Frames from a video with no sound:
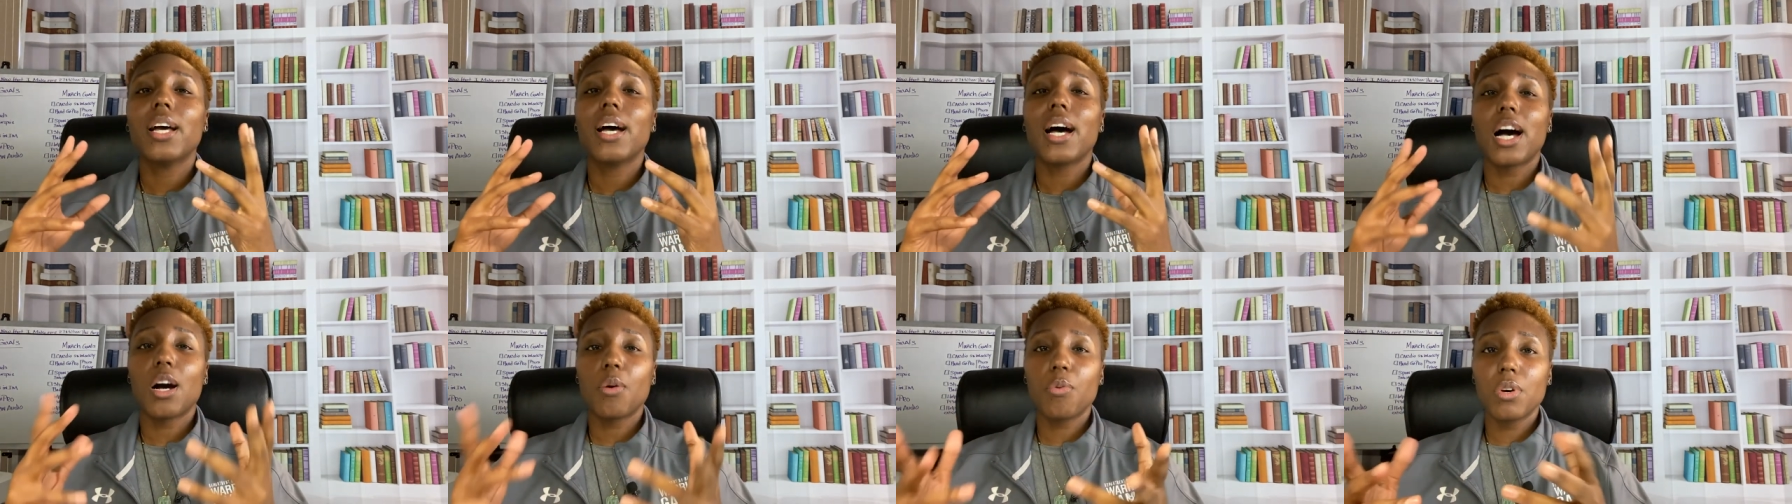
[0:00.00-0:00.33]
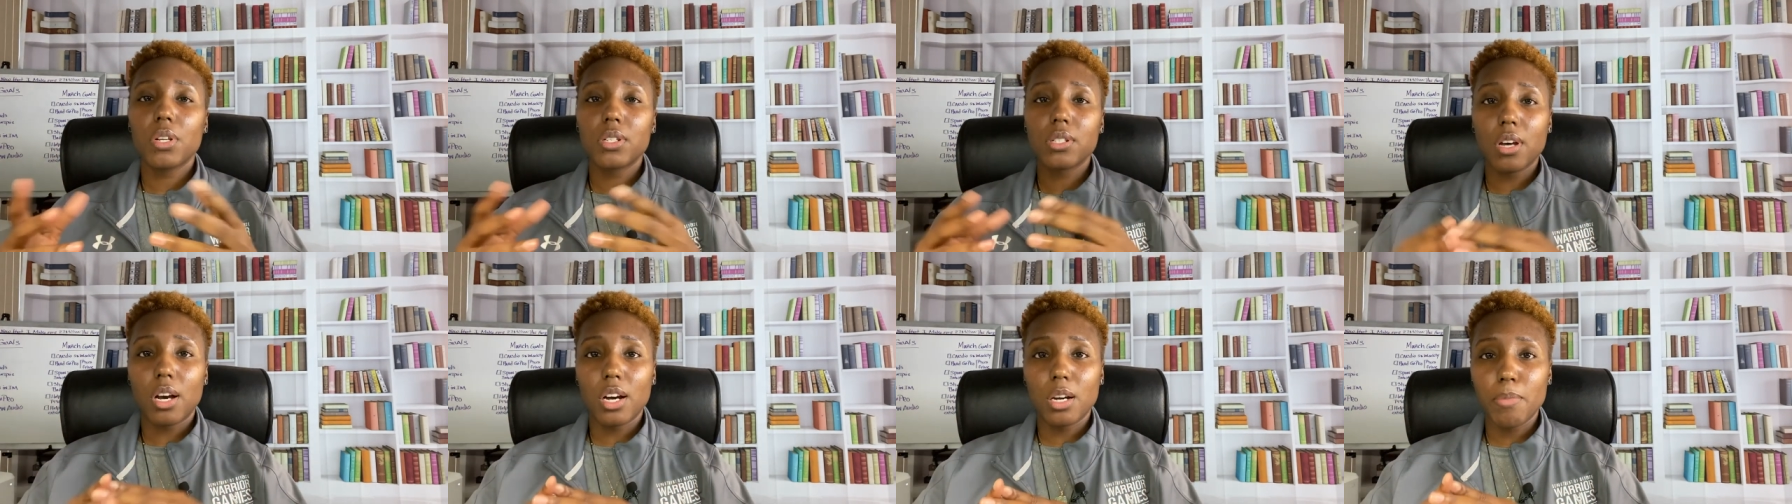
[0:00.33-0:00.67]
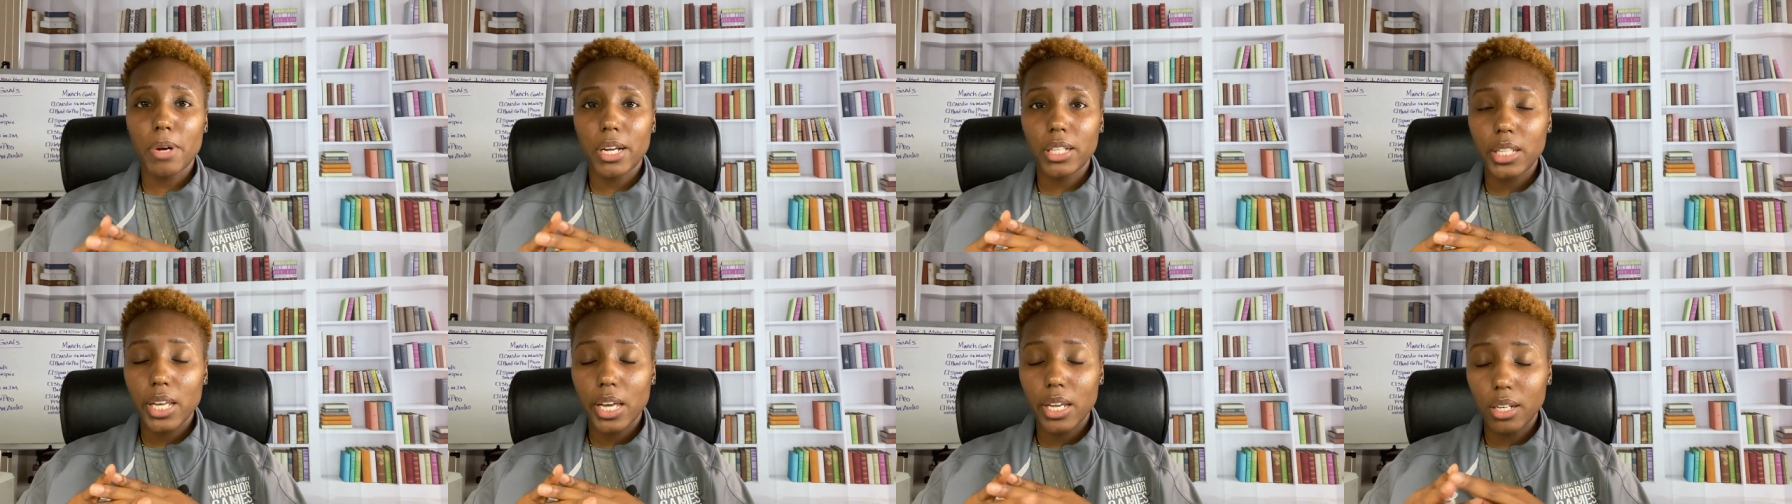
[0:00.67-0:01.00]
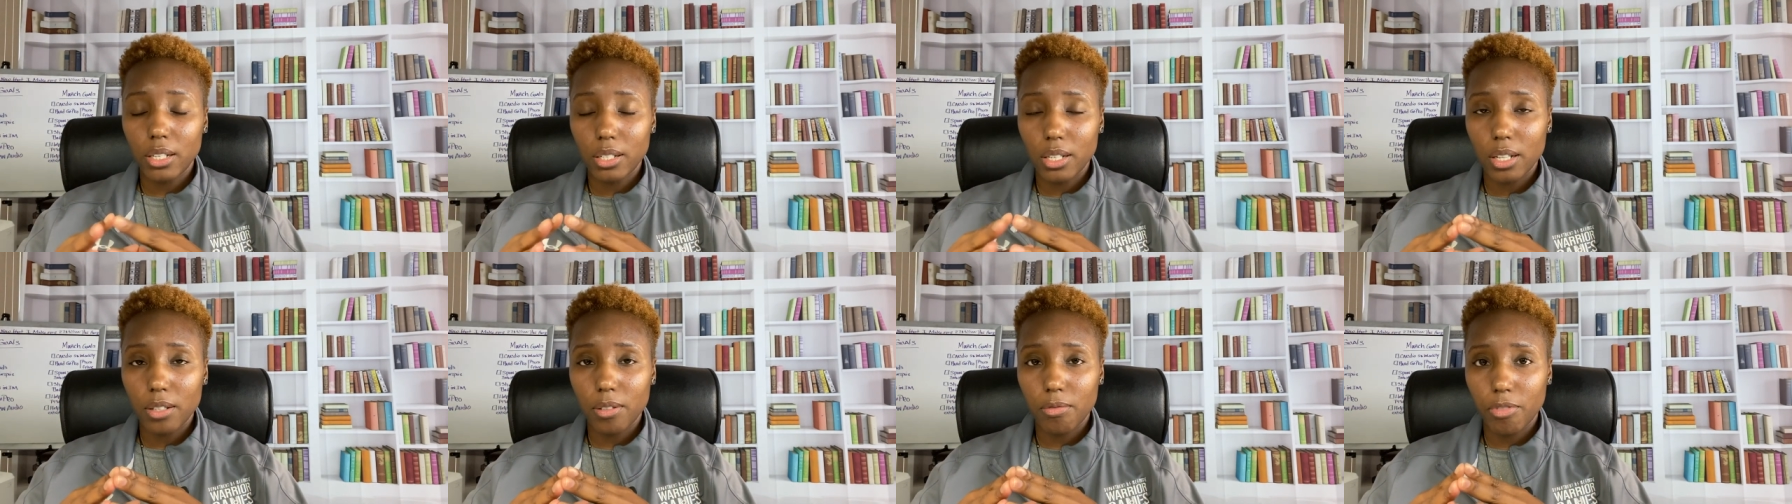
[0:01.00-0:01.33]
I will talk about that in
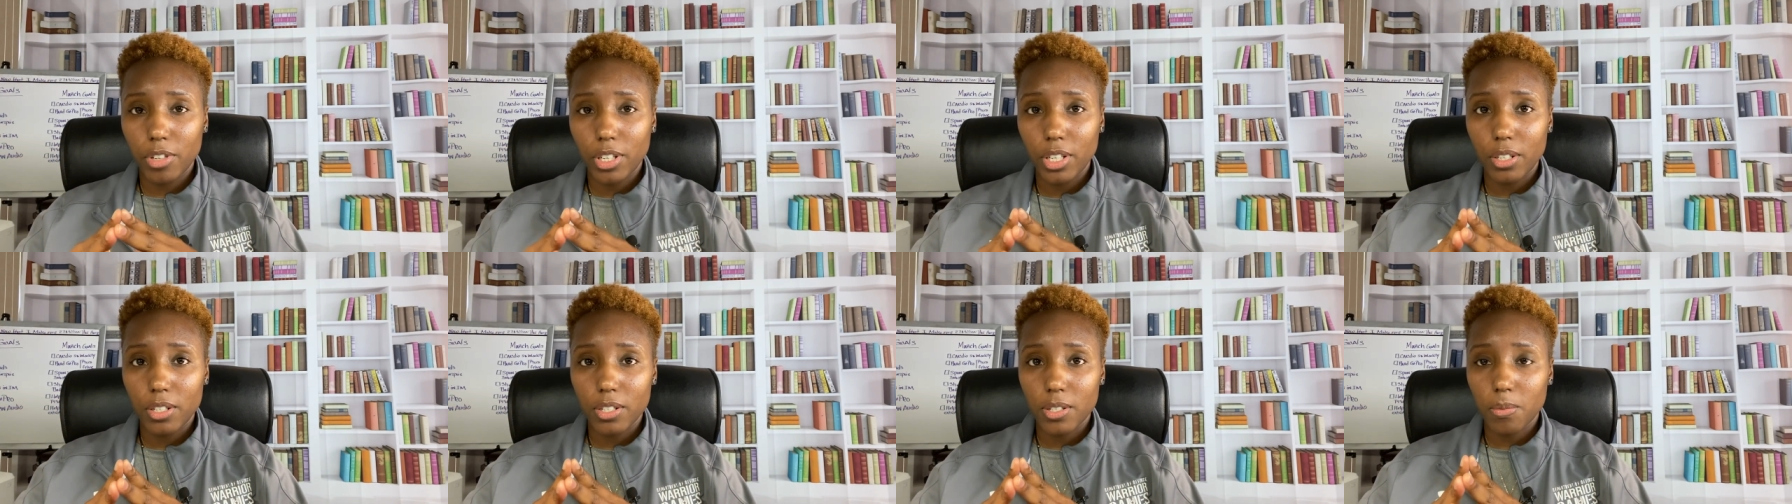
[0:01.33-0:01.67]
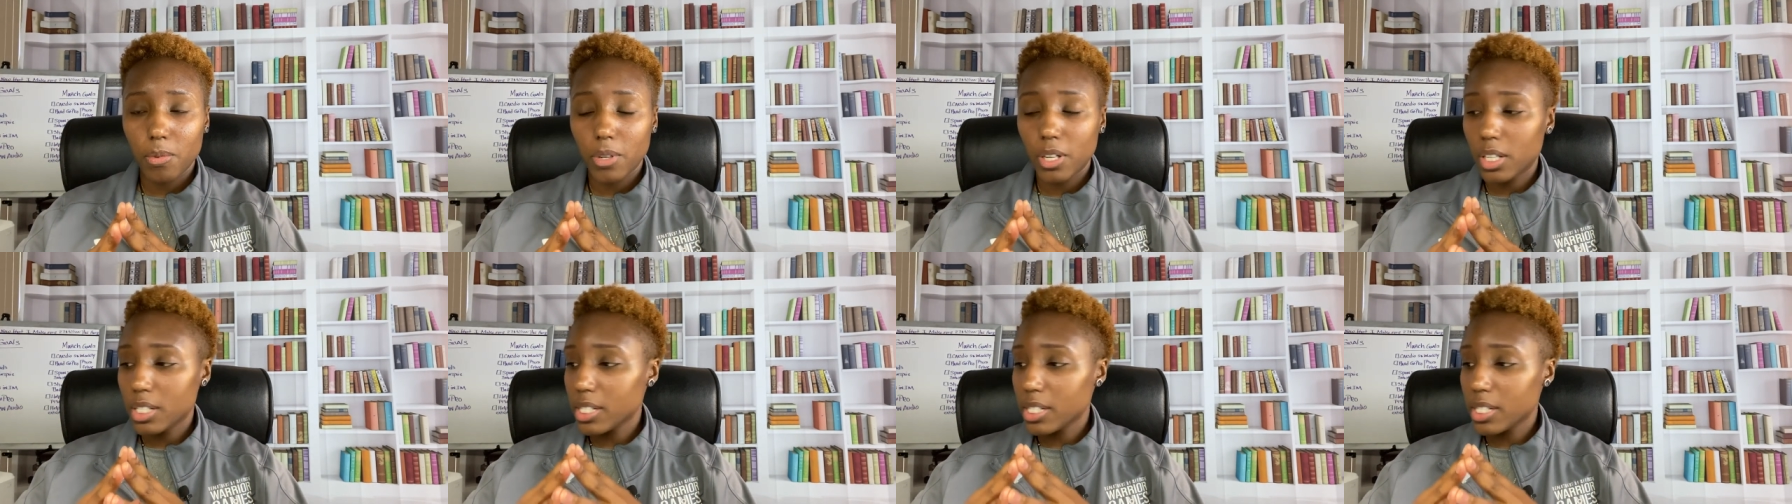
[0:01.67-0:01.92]
another video as well,